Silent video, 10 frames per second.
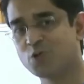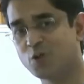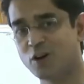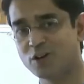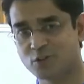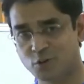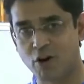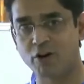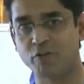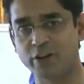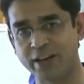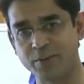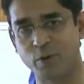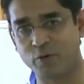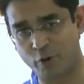sonography
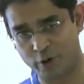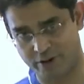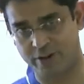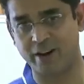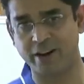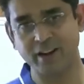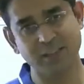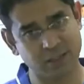anymore for hernia.